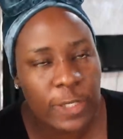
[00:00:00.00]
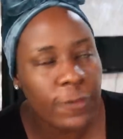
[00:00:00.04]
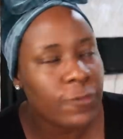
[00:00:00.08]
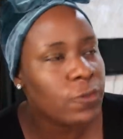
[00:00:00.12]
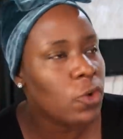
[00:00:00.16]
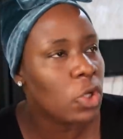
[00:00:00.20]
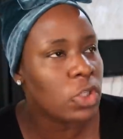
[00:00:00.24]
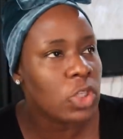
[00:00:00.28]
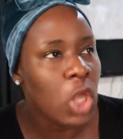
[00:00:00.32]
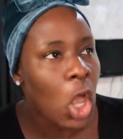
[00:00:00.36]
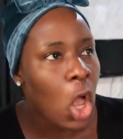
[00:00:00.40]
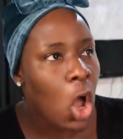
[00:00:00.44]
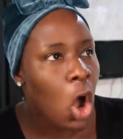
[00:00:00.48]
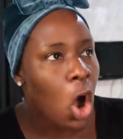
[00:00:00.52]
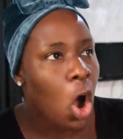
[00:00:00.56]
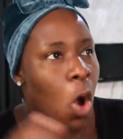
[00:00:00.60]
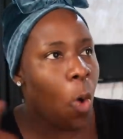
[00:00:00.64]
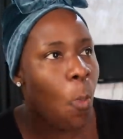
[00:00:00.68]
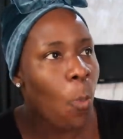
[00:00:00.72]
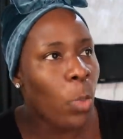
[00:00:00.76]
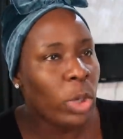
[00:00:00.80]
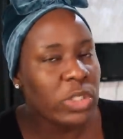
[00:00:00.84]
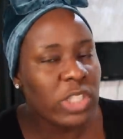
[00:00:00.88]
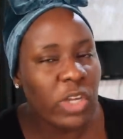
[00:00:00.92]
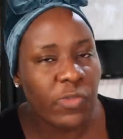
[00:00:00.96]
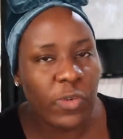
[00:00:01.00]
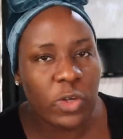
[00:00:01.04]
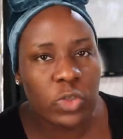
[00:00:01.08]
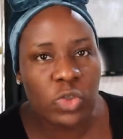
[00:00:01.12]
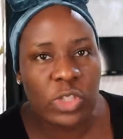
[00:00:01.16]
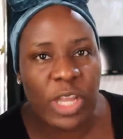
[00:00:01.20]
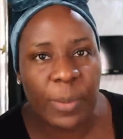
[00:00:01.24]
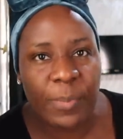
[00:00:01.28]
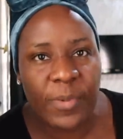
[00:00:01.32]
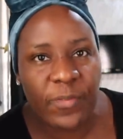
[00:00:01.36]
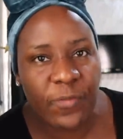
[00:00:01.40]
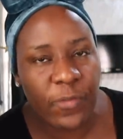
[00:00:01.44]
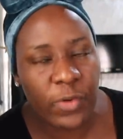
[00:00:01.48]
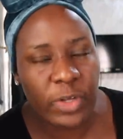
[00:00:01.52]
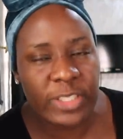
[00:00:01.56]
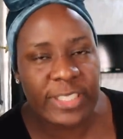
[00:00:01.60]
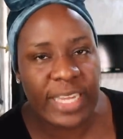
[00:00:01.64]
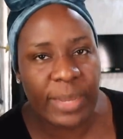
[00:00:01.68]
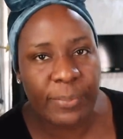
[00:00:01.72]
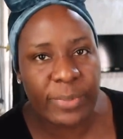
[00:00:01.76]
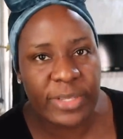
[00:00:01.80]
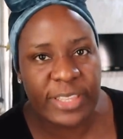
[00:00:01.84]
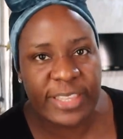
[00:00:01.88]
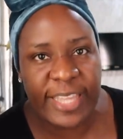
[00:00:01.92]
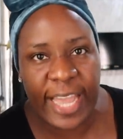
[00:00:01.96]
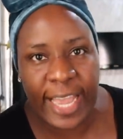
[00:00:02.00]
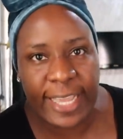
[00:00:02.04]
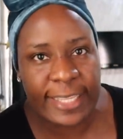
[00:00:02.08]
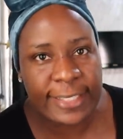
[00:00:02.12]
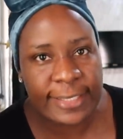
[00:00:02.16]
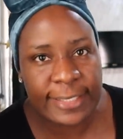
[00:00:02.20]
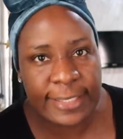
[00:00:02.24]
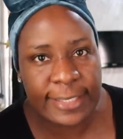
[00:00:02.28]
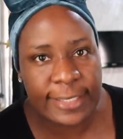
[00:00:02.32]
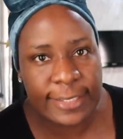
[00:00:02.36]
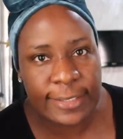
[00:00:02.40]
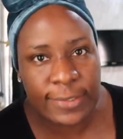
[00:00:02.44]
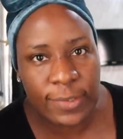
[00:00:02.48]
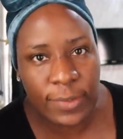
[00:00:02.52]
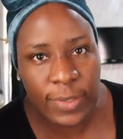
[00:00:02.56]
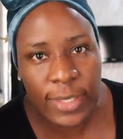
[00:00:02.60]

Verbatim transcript: If not, most of us would have been falling and been dying since.